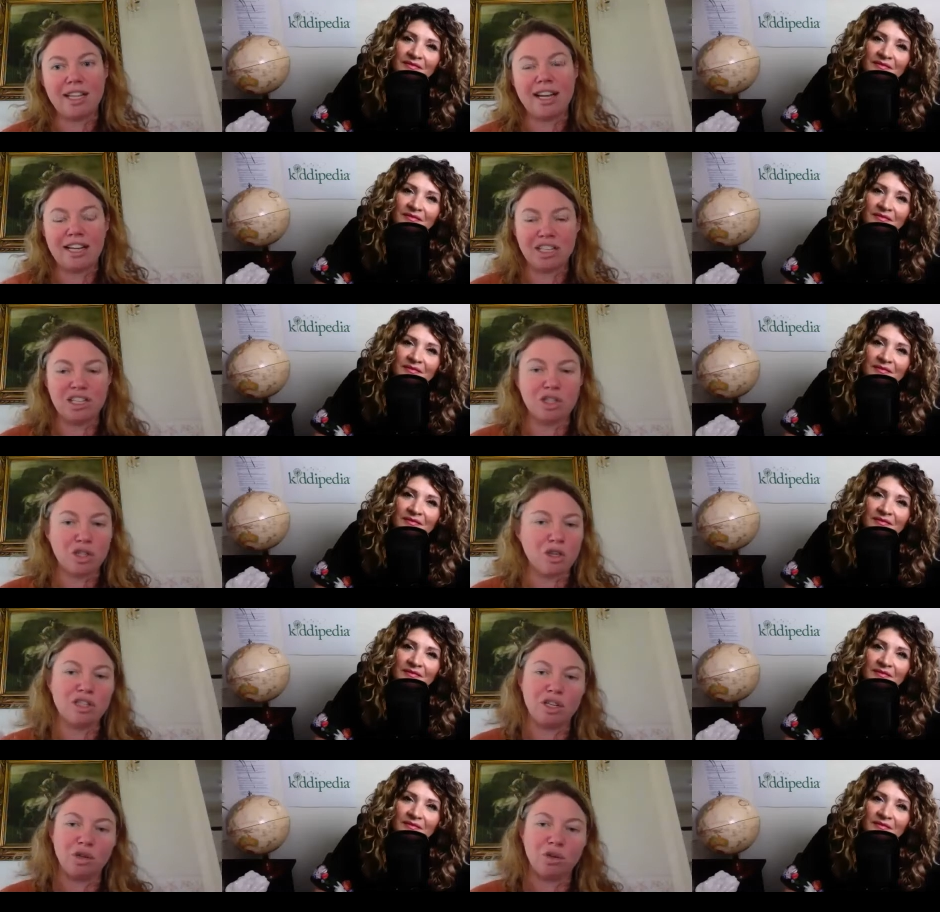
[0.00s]
Speaker 1: it actually shows
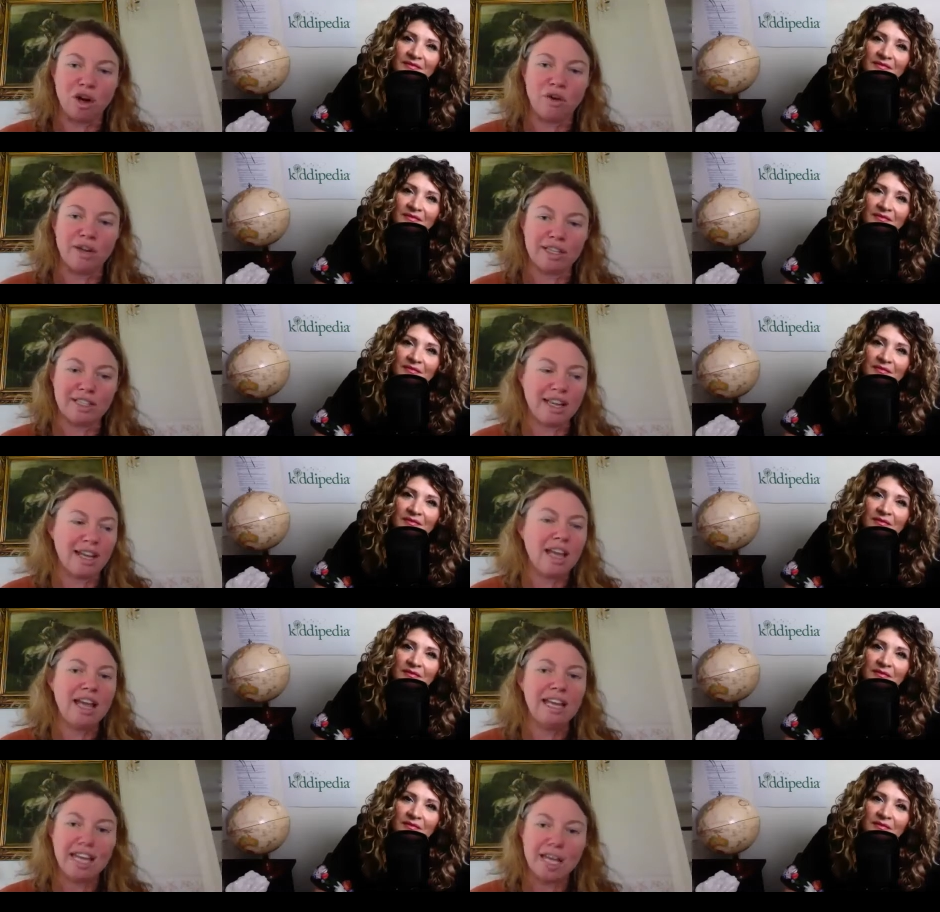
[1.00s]
that you're going to
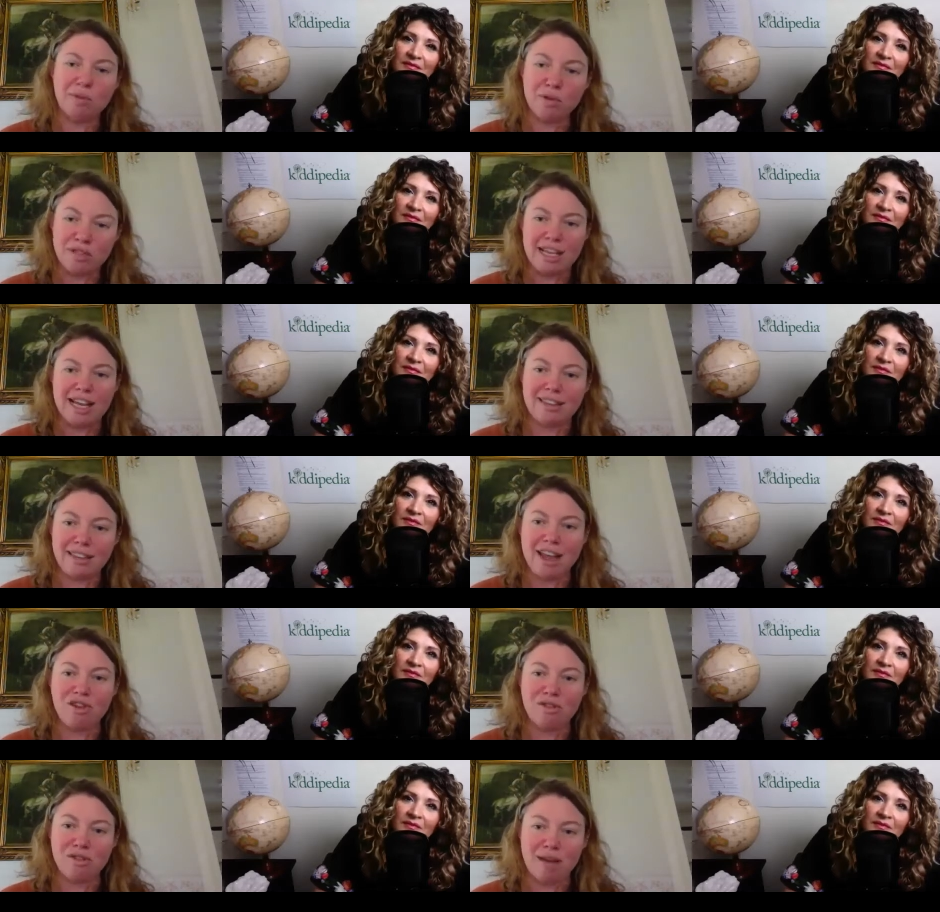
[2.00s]
keep your teeth
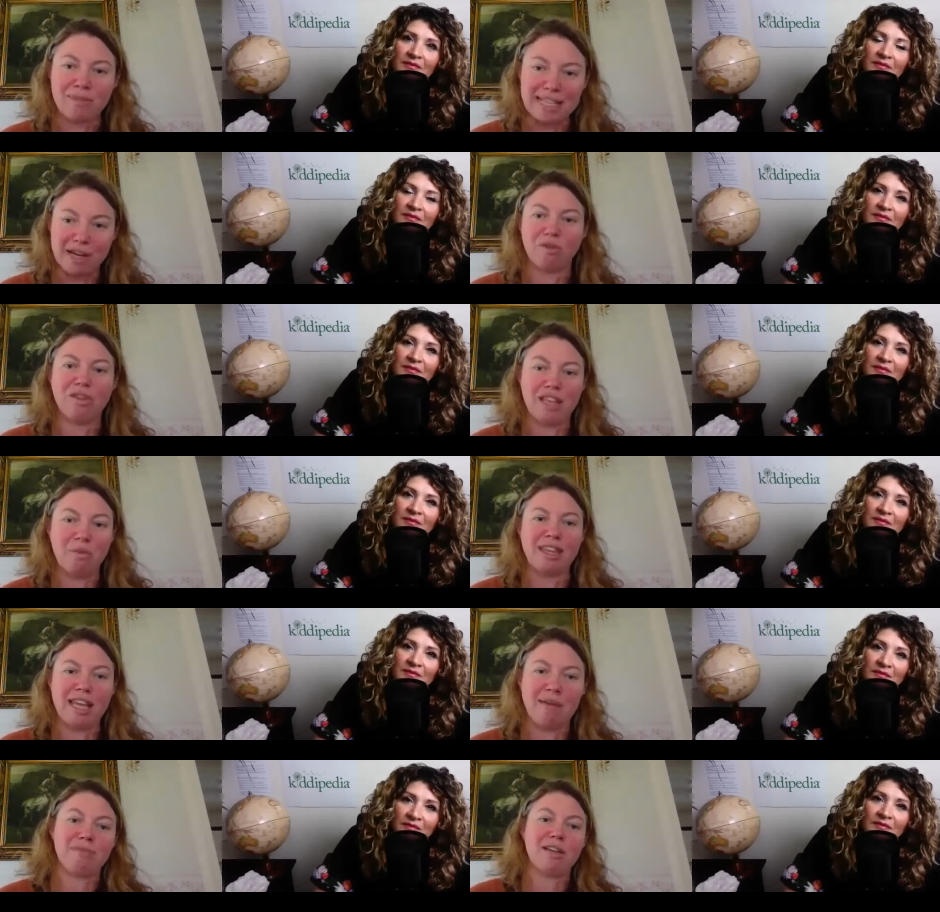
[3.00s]
and your gums healthier with
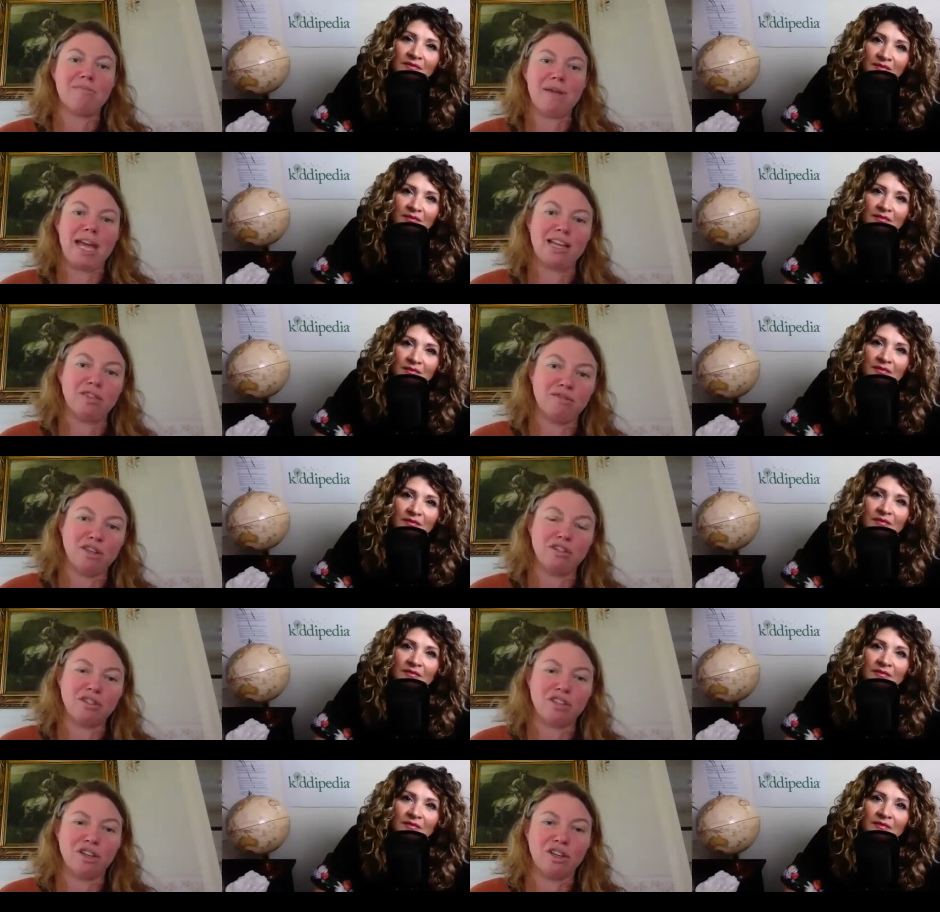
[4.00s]
them compared to
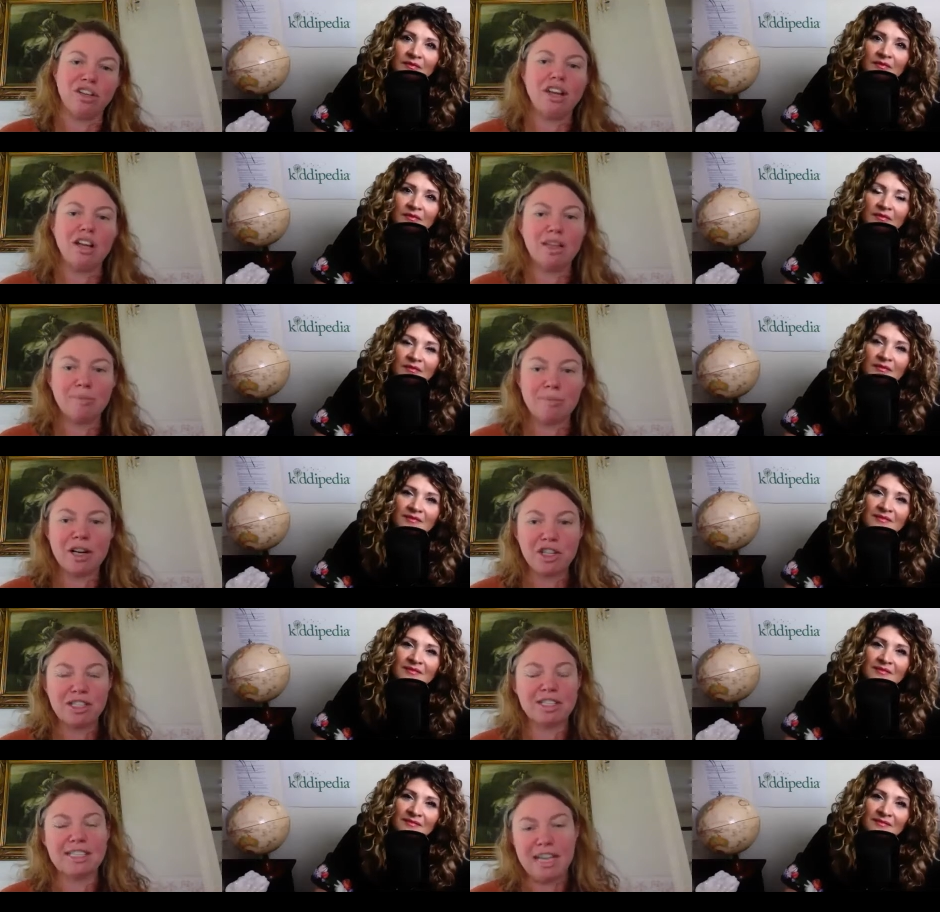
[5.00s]
floss. So the
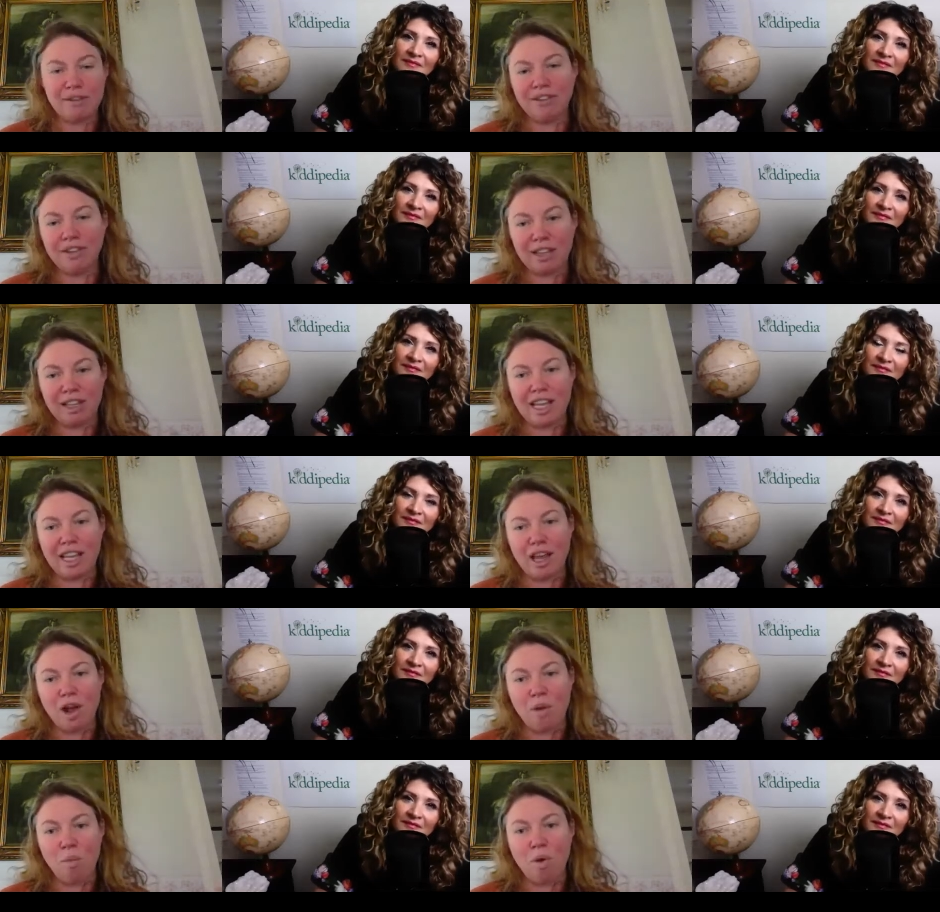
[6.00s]
brushes are definitely
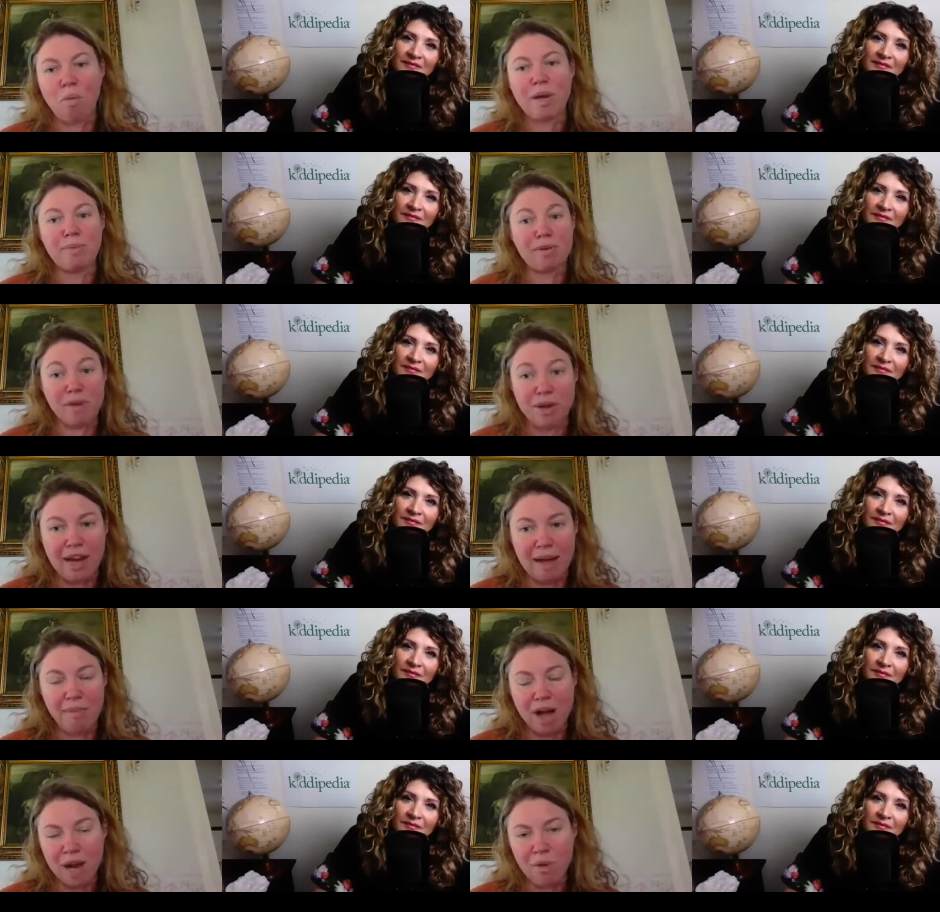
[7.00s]
what we promote at
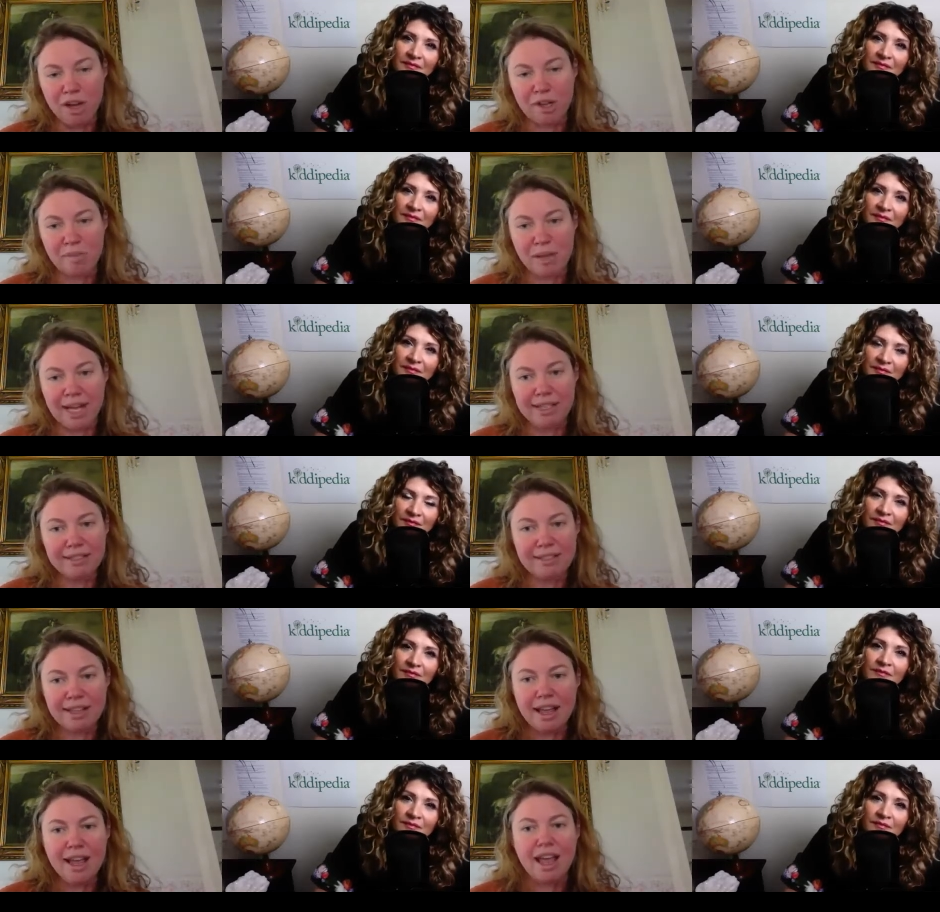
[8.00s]
my workplace.
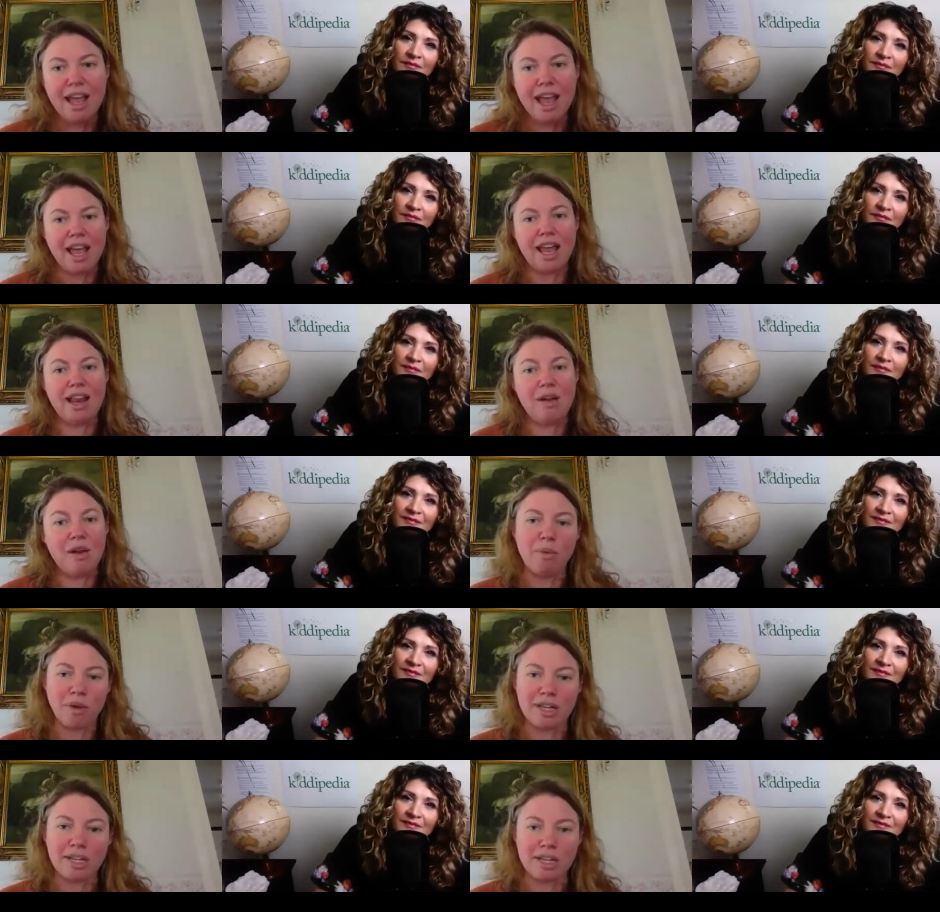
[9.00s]
And I
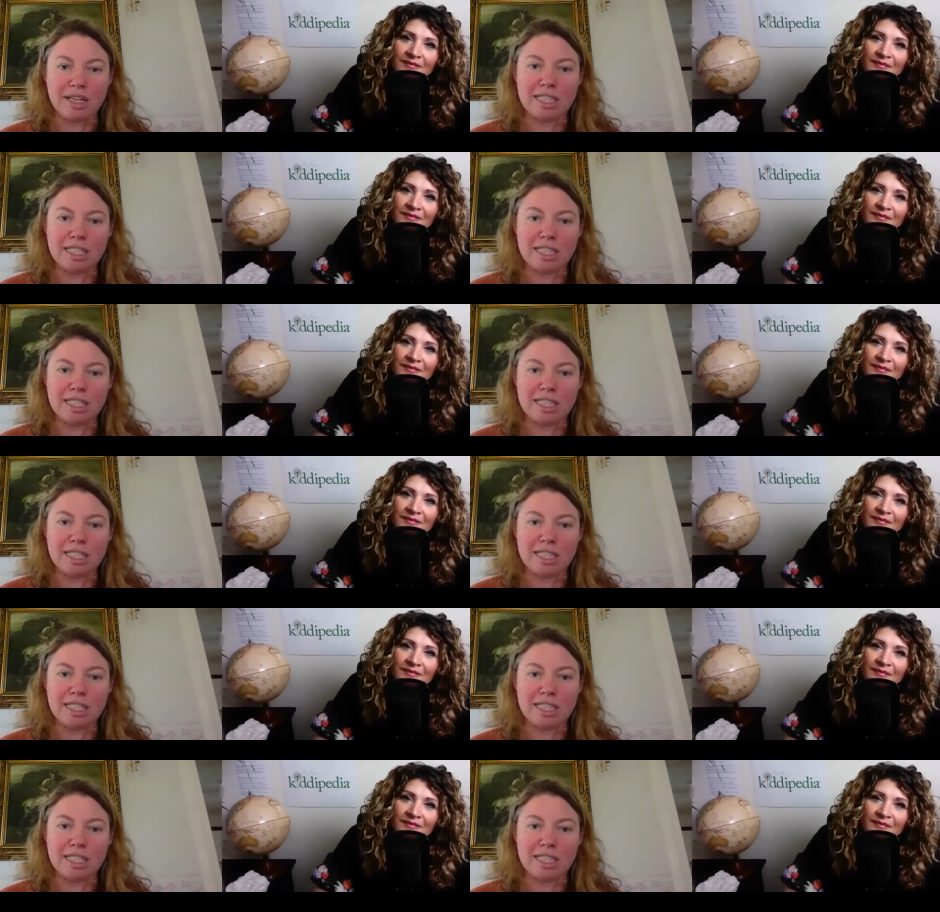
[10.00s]
work in a